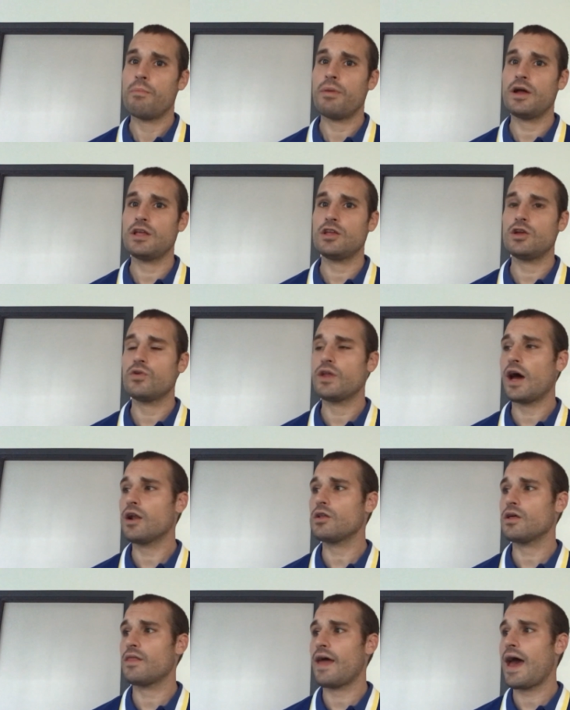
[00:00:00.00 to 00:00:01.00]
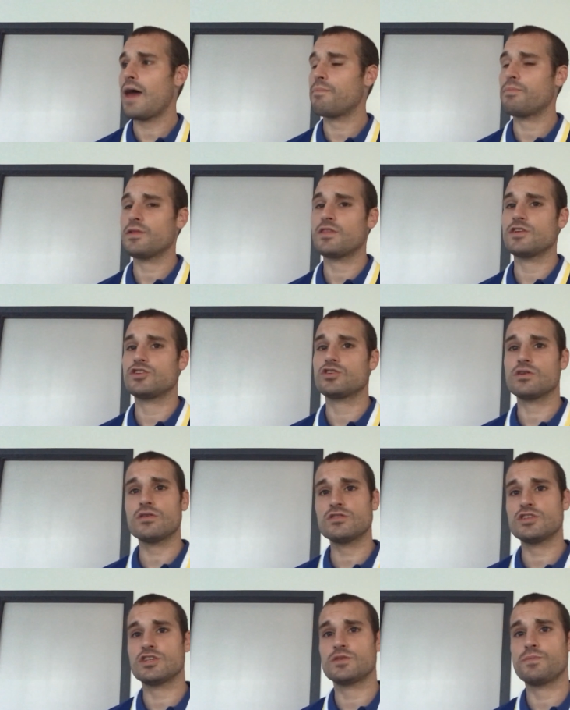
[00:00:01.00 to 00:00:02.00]
But you know, not only that, but the
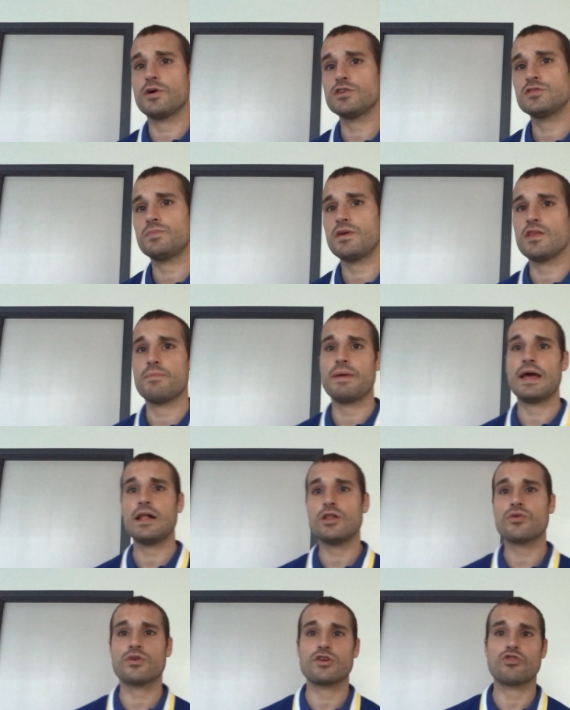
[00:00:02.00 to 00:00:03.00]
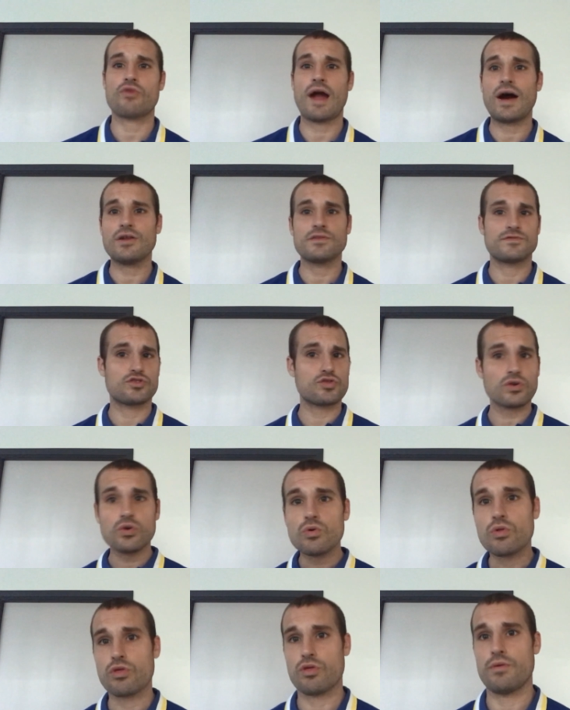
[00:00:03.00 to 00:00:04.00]
church is supposed to be the pillar and ground of
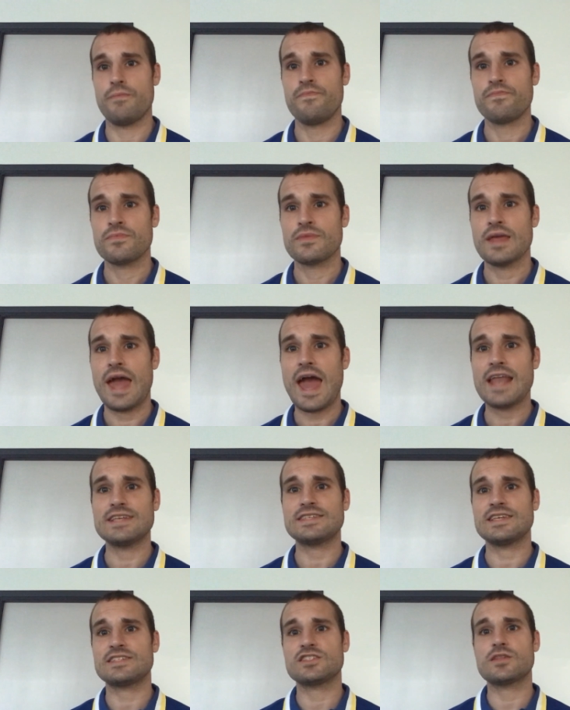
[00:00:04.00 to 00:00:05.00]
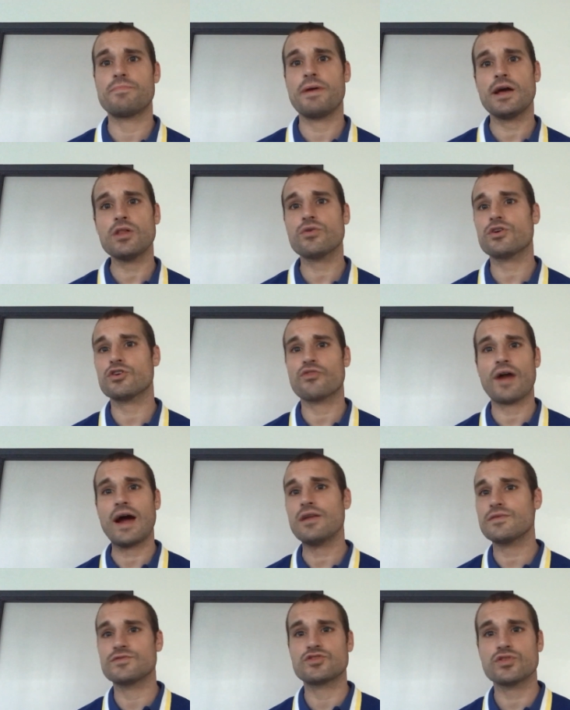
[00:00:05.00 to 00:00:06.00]
truth. And as it's the pillar and
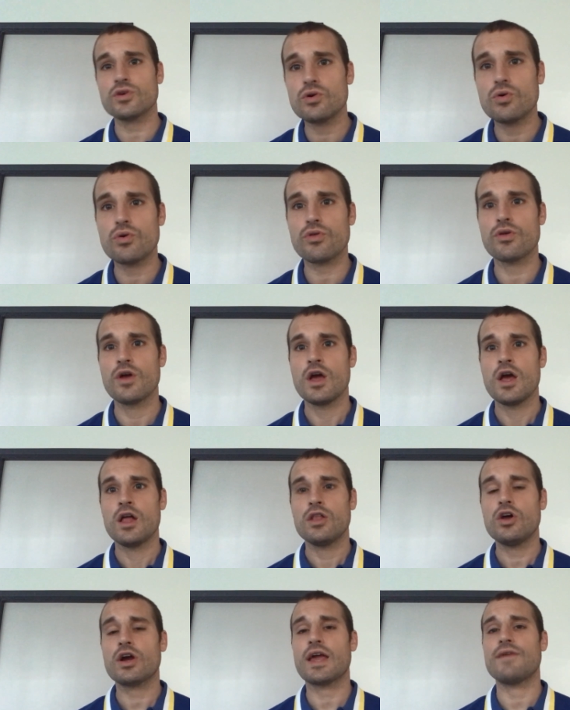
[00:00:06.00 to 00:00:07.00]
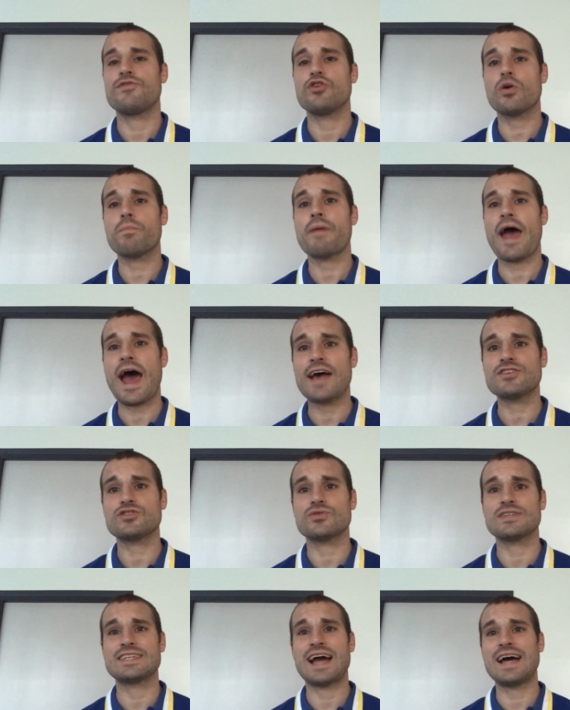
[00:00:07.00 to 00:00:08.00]
ground of truth, look, if your
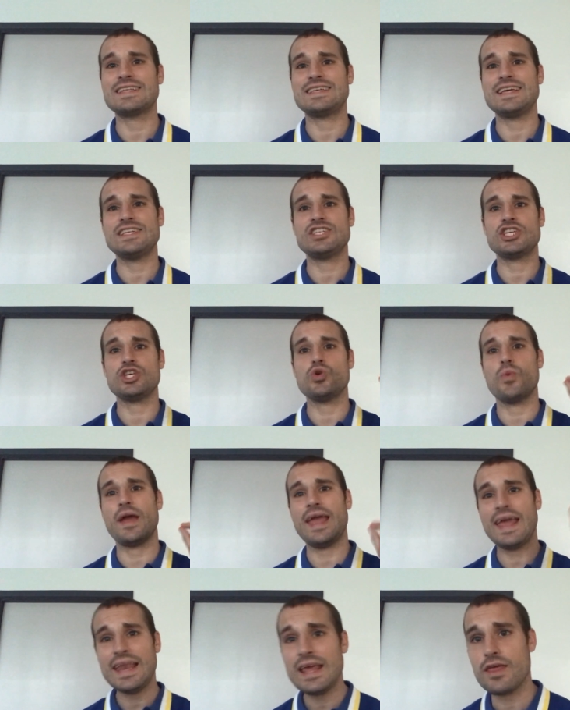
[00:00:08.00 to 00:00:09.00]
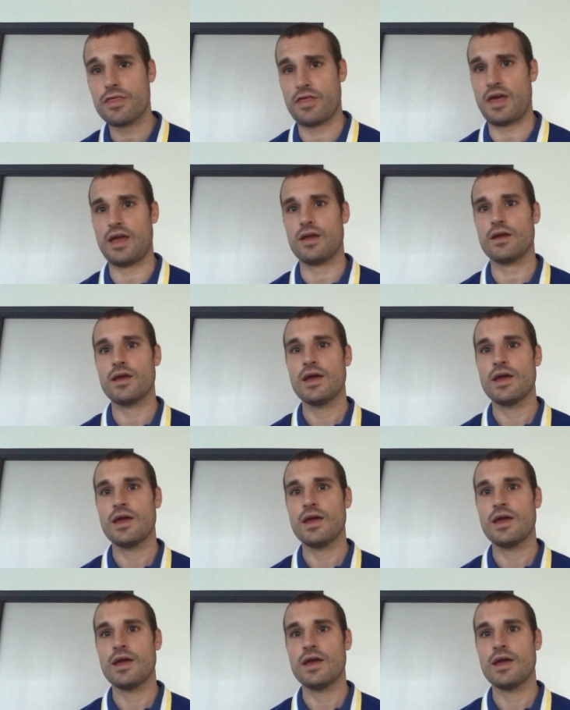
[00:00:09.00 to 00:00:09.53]
pastor is not teaching you anything,